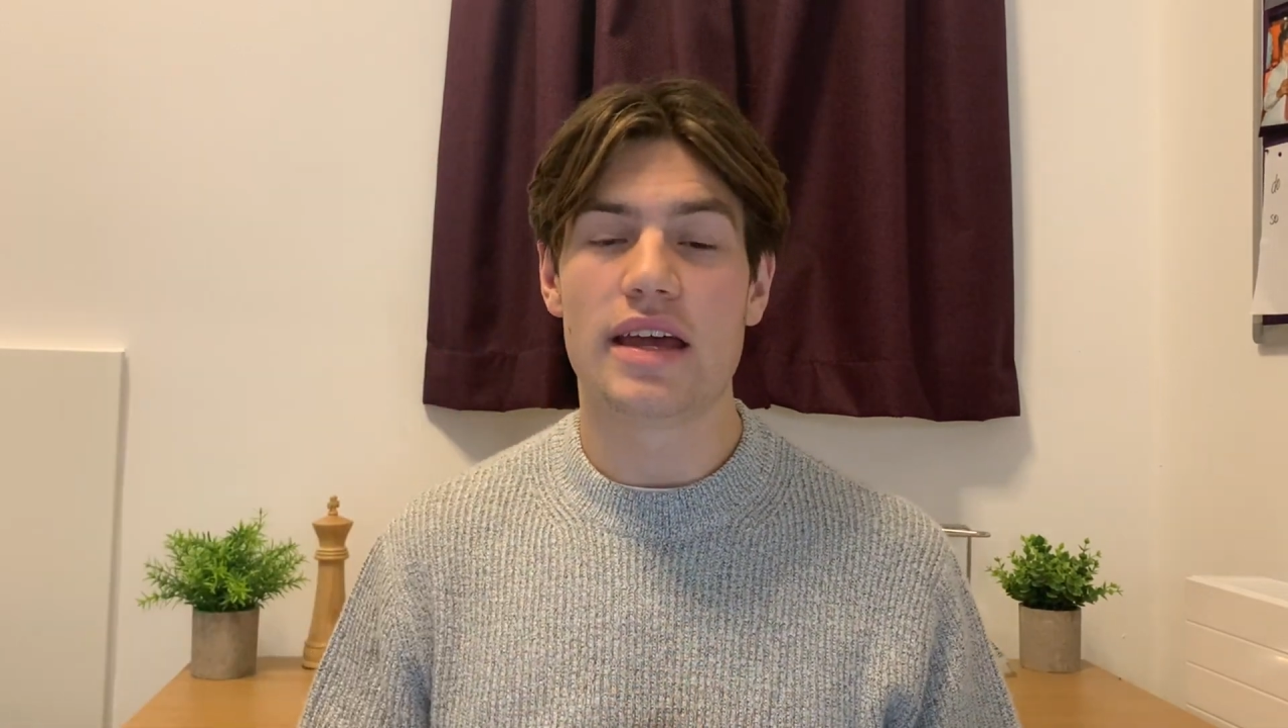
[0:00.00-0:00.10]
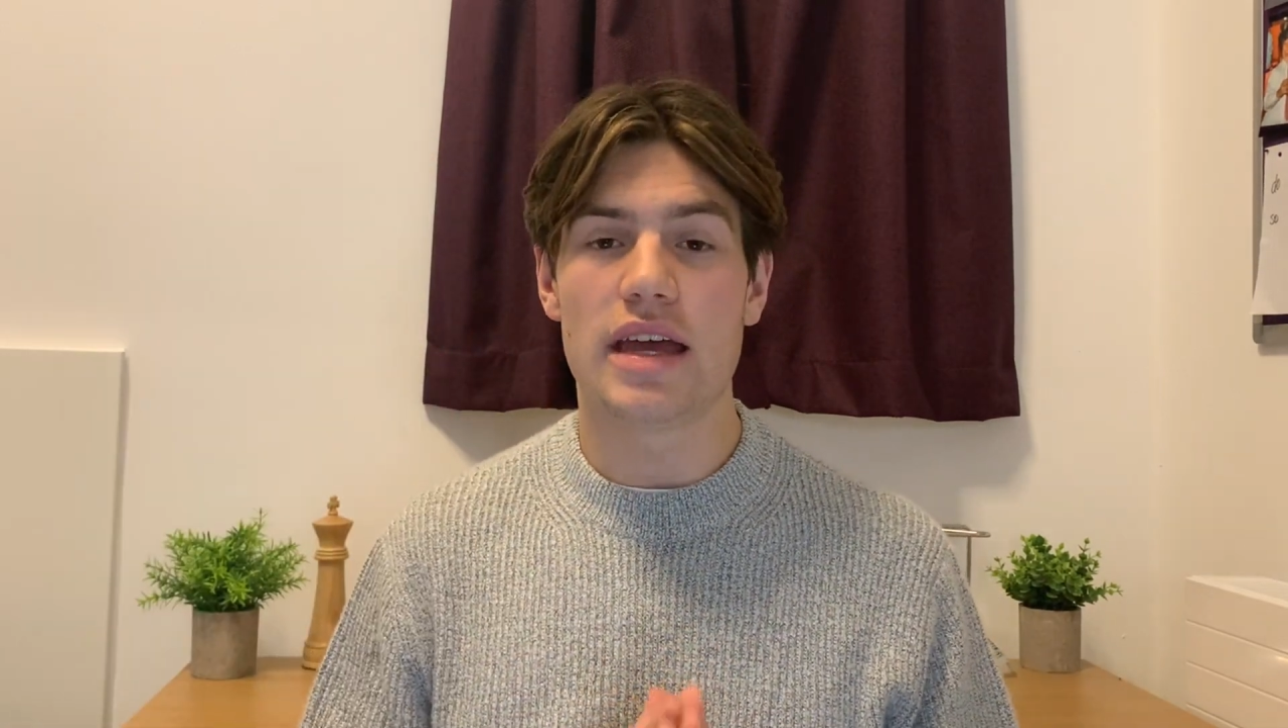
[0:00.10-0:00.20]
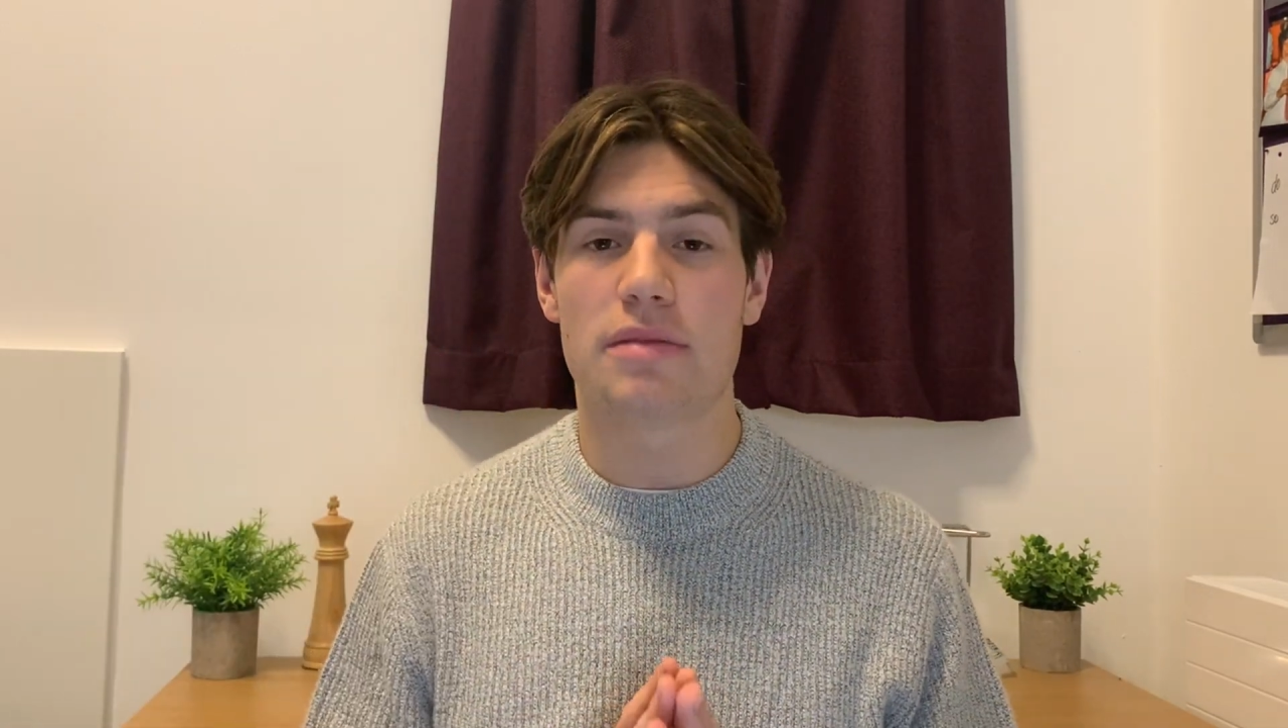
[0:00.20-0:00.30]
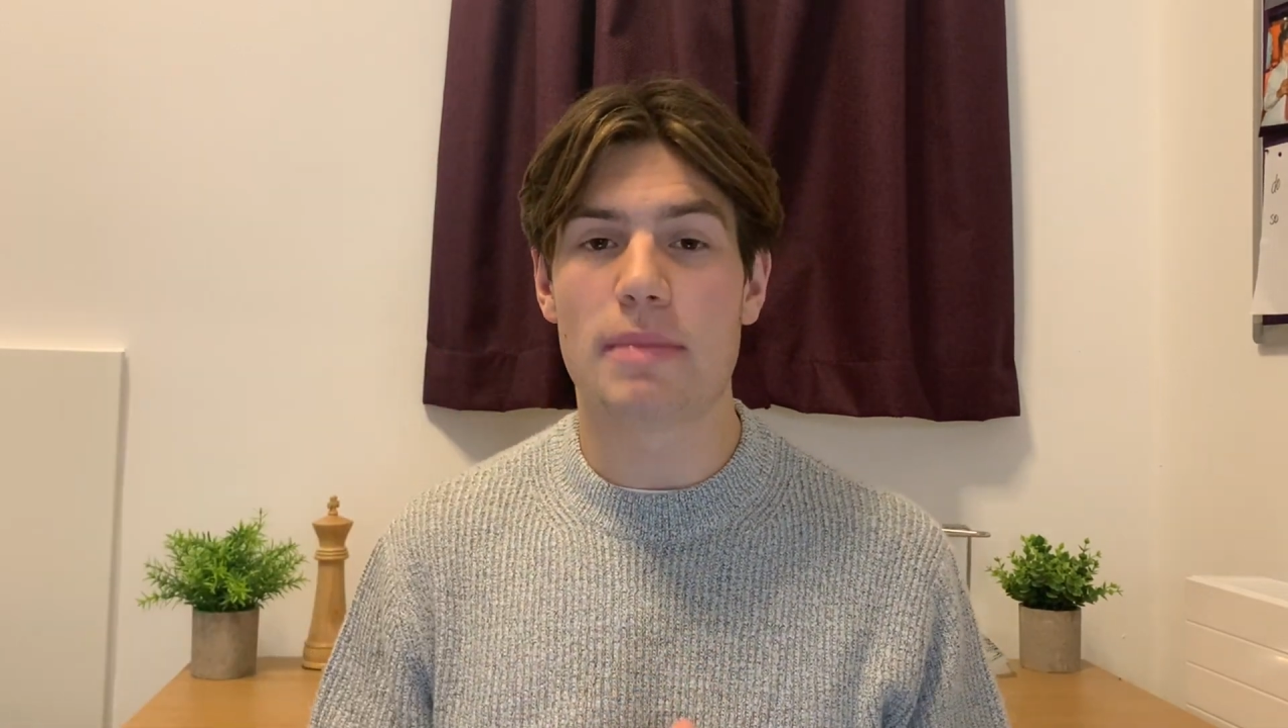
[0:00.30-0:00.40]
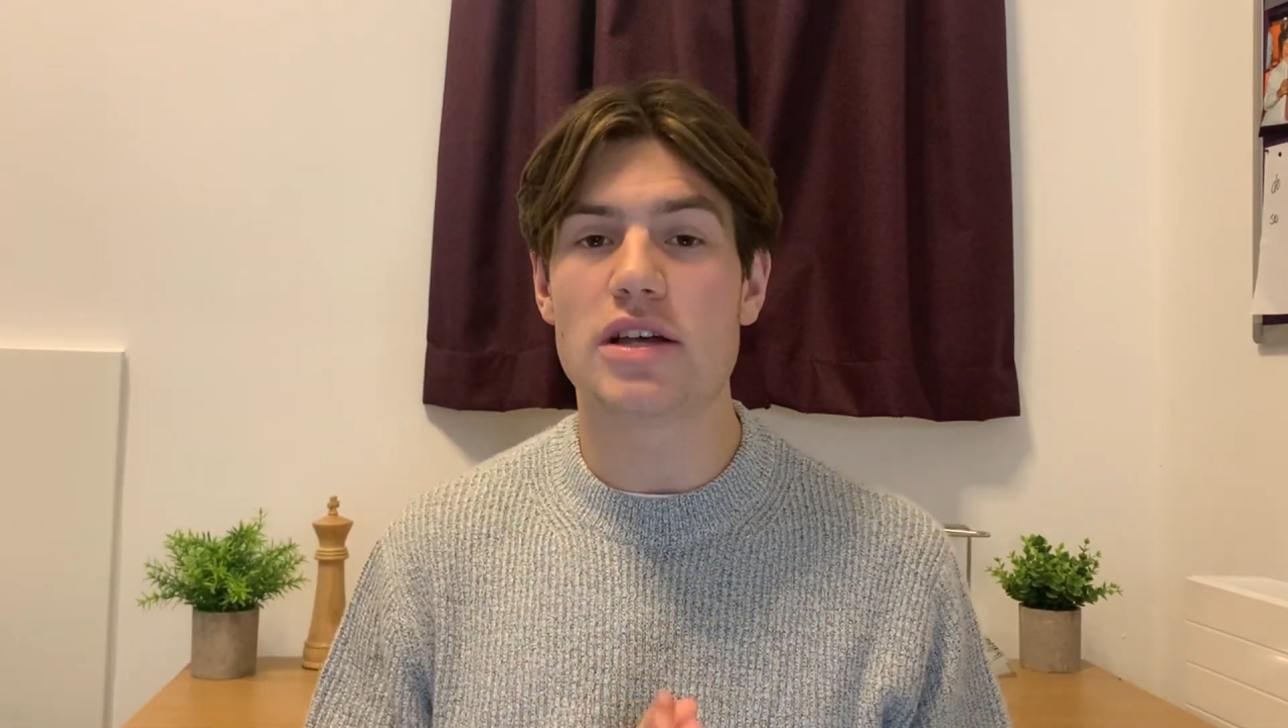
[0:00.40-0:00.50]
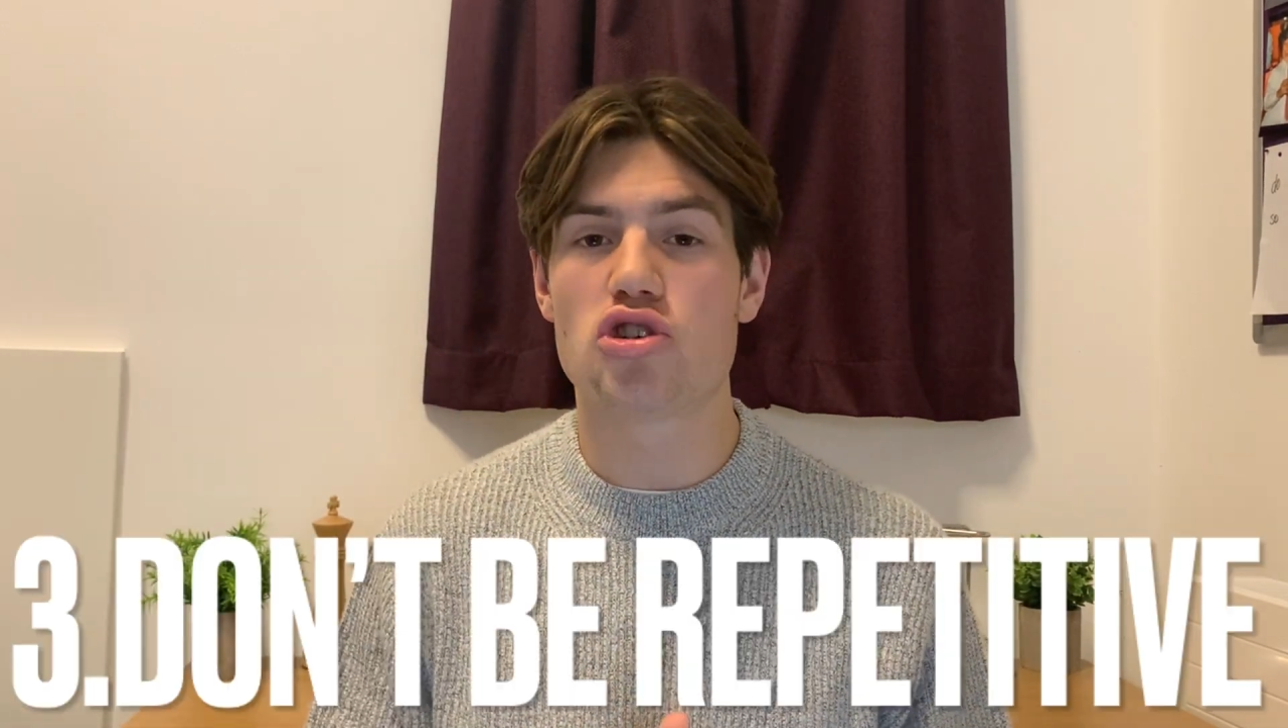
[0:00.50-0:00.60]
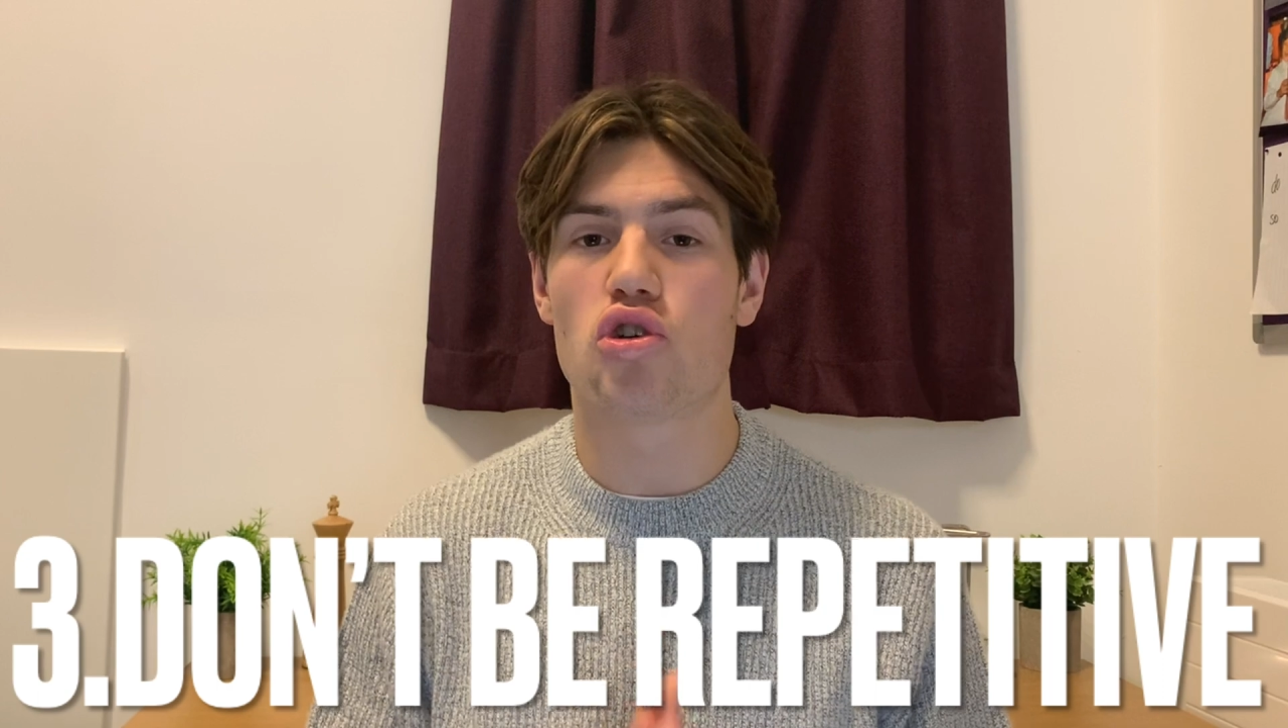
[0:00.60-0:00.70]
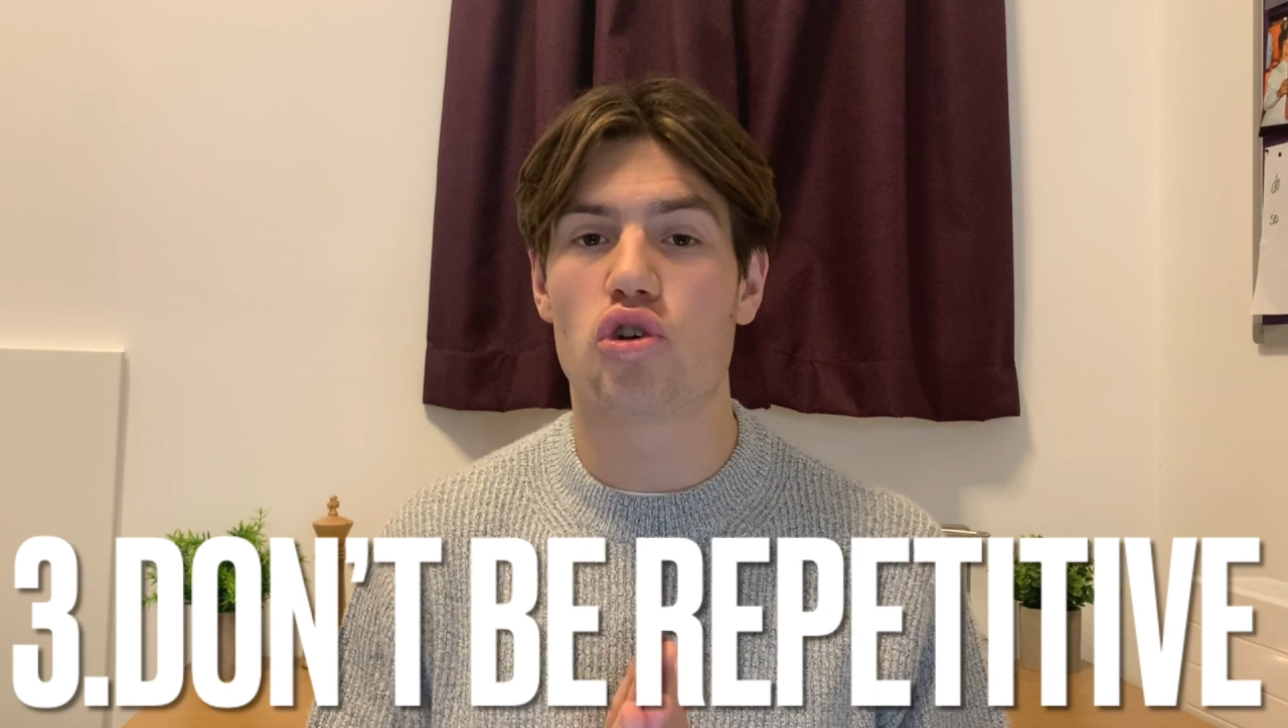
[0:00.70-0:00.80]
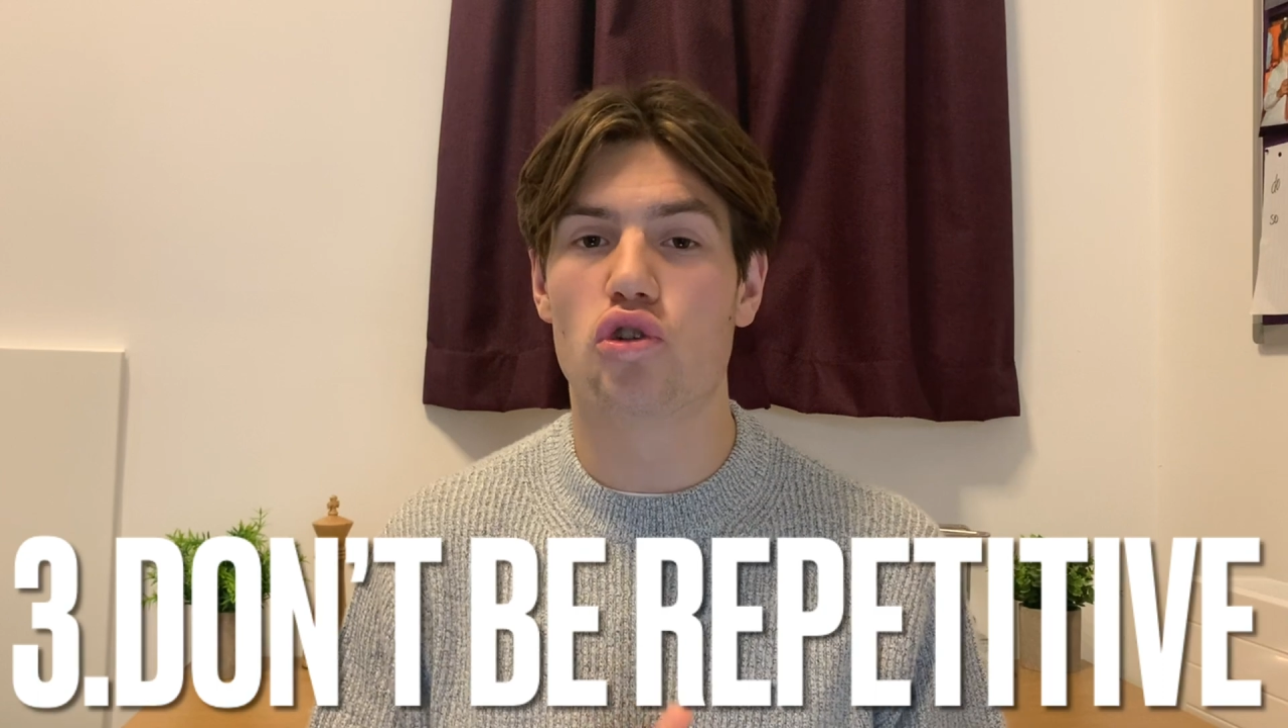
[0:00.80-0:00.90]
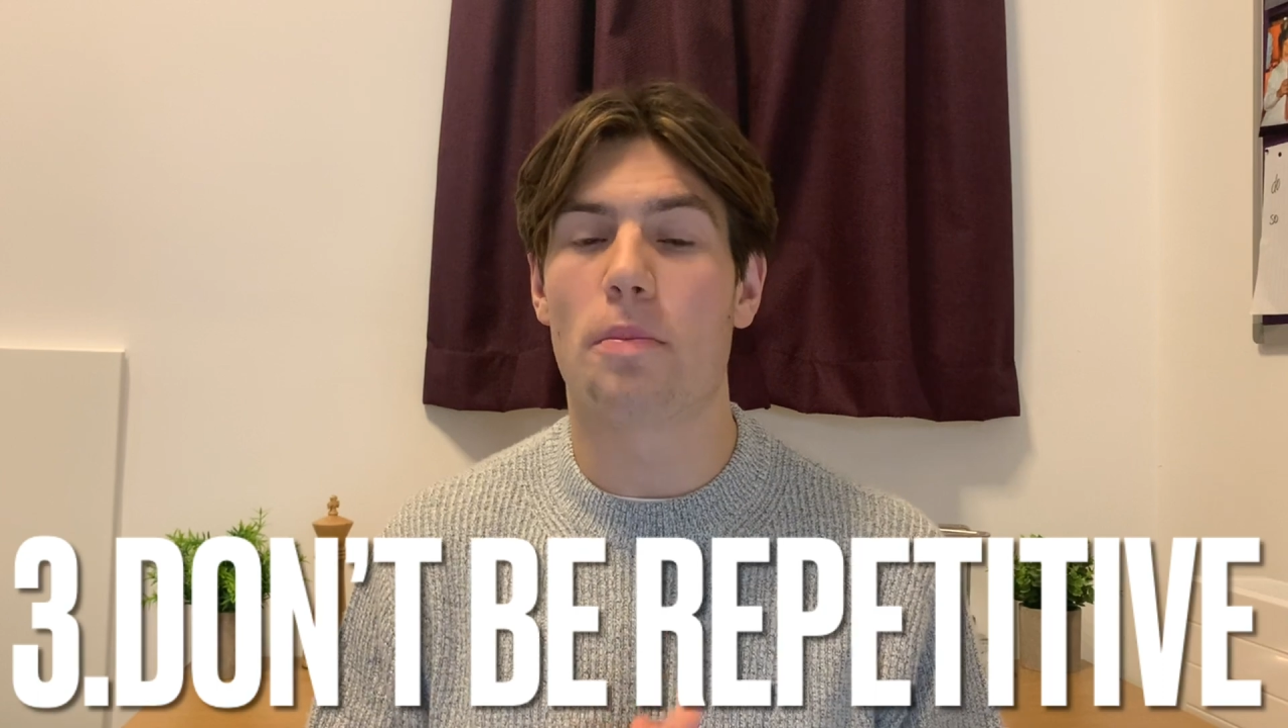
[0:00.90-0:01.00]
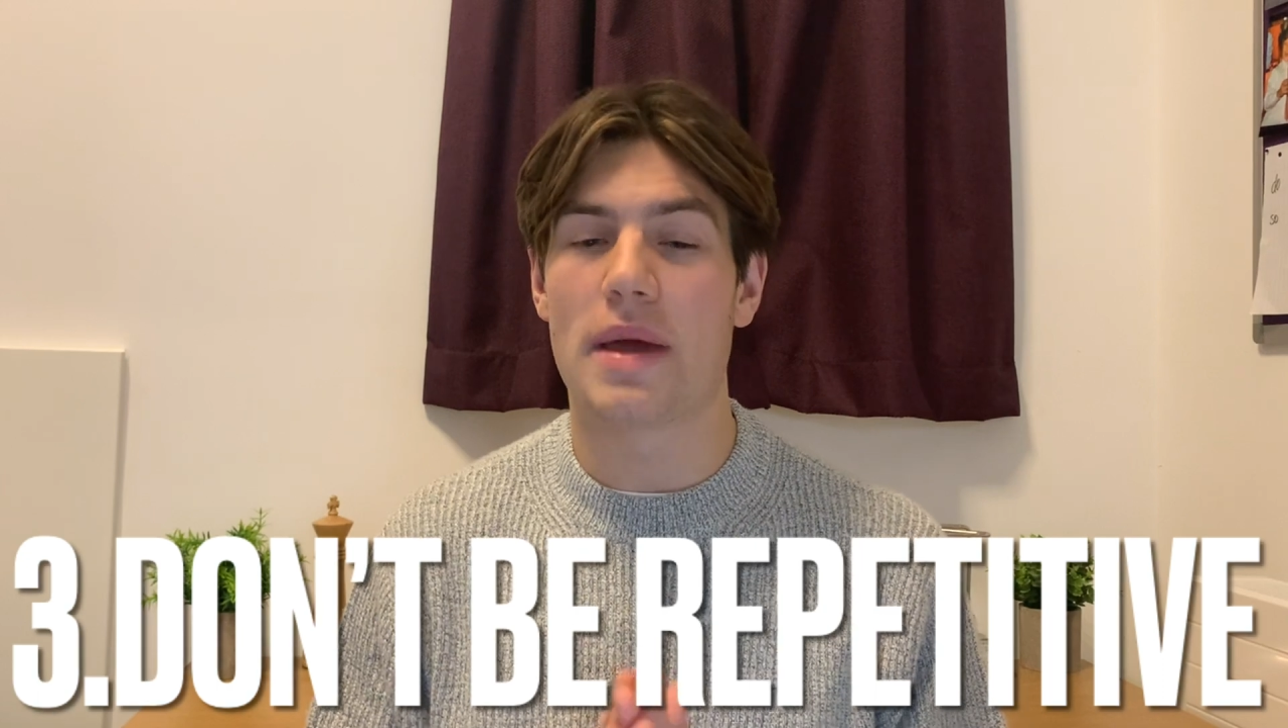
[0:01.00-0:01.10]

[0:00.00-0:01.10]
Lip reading: is make sure you're not